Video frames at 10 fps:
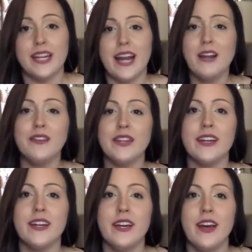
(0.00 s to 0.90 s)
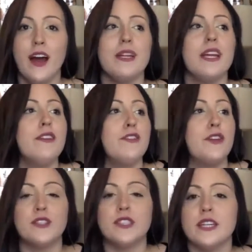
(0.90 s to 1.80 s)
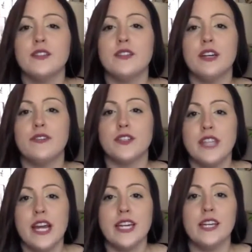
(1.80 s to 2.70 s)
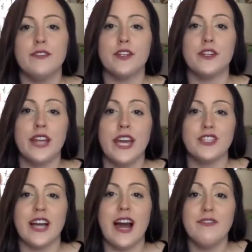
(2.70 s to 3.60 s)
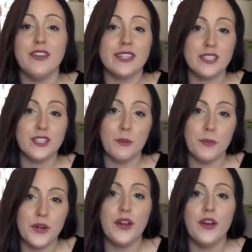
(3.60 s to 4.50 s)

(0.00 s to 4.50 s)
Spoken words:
And I don't think, I mean, even if you're single, if you're dating, if you're engaged, like I feel like this is a book